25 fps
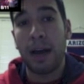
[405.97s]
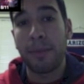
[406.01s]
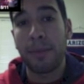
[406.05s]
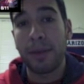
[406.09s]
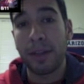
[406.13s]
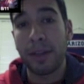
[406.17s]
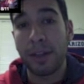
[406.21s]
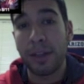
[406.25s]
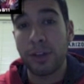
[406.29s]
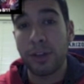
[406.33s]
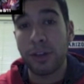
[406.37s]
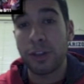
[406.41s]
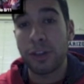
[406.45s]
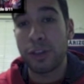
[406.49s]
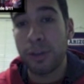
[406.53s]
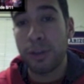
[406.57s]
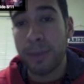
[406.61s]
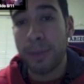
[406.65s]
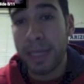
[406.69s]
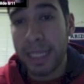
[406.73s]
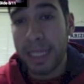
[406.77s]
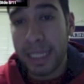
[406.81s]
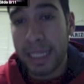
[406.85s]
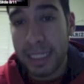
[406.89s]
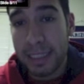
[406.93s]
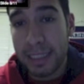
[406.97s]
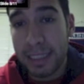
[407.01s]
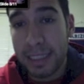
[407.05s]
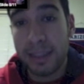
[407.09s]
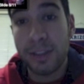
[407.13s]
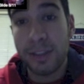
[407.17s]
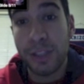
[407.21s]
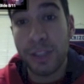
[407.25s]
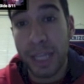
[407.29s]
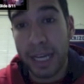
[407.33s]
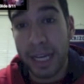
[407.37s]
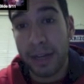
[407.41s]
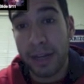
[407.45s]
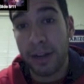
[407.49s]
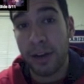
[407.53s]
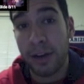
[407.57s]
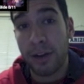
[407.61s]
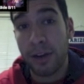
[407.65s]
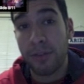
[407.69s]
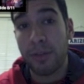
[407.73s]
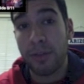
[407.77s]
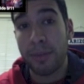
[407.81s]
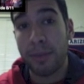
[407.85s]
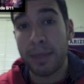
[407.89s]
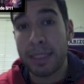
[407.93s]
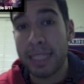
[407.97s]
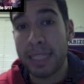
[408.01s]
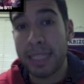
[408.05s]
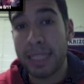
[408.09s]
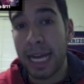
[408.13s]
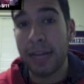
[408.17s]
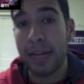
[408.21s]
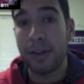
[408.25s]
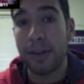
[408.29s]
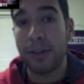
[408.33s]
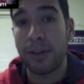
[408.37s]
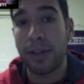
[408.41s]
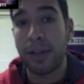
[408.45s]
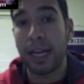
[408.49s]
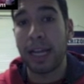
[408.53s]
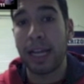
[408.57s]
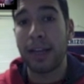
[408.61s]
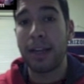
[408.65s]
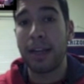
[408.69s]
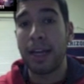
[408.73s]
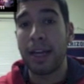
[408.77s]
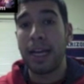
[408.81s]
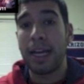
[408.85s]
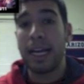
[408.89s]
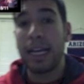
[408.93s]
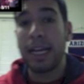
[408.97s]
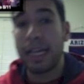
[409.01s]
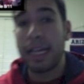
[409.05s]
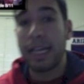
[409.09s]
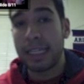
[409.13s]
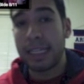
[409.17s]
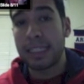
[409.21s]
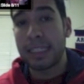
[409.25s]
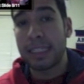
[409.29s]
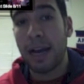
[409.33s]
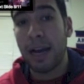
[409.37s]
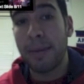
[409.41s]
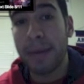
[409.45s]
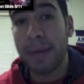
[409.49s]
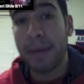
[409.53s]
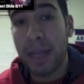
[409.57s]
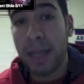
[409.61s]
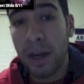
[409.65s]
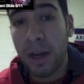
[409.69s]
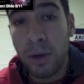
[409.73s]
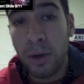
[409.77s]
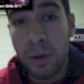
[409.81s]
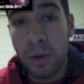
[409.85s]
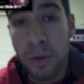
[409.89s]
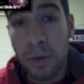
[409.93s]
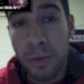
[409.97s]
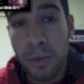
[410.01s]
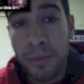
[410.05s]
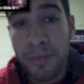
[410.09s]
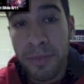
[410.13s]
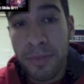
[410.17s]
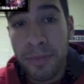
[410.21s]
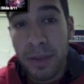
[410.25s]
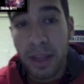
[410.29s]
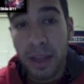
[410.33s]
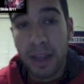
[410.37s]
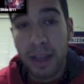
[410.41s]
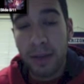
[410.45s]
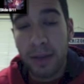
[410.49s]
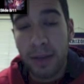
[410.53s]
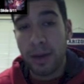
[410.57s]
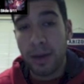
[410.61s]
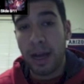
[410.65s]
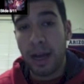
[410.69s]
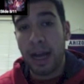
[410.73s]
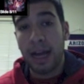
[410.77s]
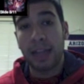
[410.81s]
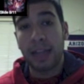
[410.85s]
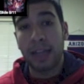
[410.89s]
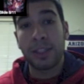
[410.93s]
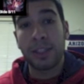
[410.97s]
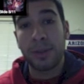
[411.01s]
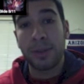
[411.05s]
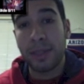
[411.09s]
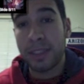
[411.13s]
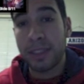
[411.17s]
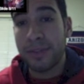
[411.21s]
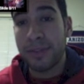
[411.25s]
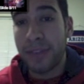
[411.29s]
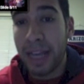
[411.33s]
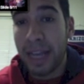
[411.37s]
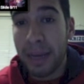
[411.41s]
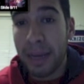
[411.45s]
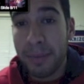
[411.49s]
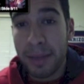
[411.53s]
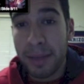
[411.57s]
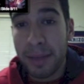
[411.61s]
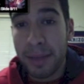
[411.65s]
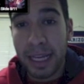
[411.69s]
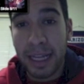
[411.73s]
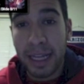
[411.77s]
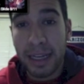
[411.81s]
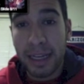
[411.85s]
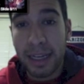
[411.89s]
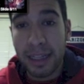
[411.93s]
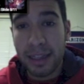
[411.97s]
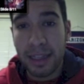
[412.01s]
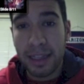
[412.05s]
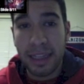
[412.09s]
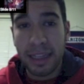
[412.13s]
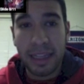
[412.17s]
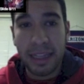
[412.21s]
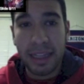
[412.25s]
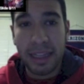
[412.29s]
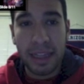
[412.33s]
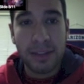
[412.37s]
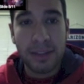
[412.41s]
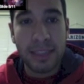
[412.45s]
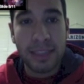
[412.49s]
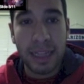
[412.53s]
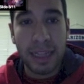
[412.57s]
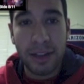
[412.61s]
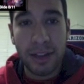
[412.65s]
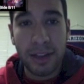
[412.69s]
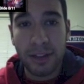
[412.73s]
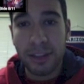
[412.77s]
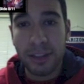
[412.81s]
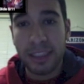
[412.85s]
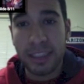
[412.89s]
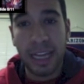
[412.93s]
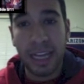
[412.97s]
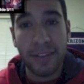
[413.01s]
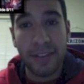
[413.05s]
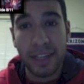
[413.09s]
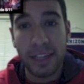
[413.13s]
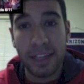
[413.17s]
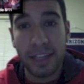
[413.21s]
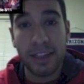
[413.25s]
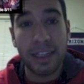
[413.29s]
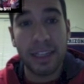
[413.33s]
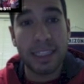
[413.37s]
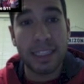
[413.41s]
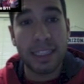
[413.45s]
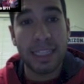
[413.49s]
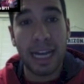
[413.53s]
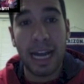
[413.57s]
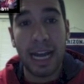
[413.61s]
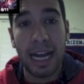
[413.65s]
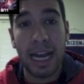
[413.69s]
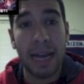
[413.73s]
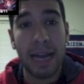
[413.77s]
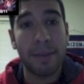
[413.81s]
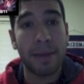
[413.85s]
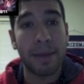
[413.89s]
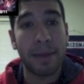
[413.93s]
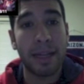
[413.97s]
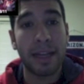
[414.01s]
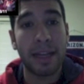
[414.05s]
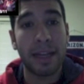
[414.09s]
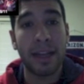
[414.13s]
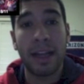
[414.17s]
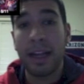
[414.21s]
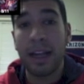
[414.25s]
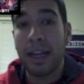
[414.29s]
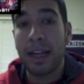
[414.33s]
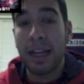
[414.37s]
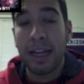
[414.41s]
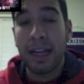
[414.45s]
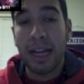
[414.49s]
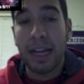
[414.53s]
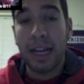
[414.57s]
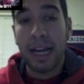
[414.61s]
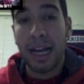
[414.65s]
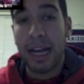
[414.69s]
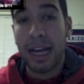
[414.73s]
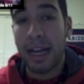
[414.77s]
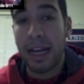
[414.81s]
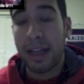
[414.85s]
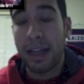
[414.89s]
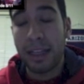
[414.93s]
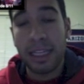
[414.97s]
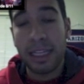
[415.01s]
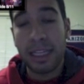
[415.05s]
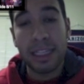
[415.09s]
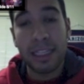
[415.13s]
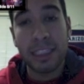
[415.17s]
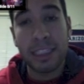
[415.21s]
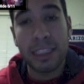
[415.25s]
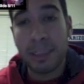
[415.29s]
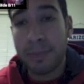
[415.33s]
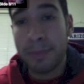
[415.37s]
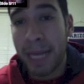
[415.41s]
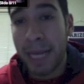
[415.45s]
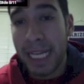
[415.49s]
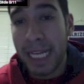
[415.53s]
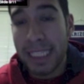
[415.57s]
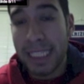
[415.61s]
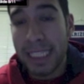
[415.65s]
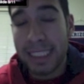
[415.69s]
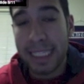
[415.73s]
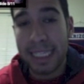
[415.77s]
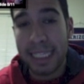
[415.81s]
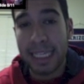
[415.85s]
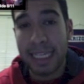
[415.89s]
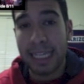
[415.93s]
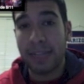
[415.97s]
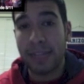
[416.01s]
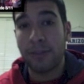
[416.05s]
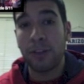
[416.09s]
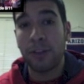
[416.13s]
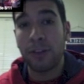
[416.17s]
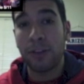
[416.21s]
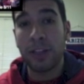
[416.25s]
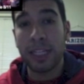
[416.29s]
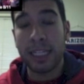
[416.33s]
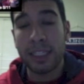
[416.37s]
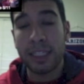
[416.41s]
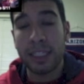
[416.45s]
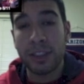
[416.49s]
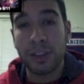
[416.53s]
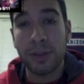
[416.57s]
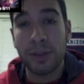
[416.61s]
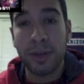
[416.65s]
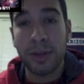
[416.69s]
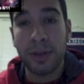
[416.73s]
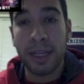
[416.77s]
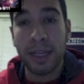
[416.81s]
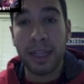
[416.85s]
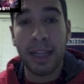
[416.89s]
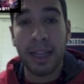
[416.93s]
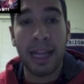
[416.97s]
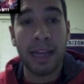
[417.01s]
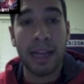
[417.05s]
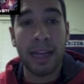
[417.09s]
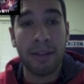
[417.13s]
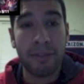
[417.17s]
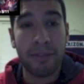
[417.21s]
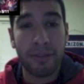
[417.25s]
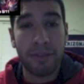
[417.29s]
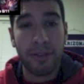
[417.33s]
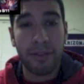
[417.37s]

You're assuming he's a janitor from the title, and he's coming home to his family, and it looks like they're just having a good time, and he's just painting and really enjoying life.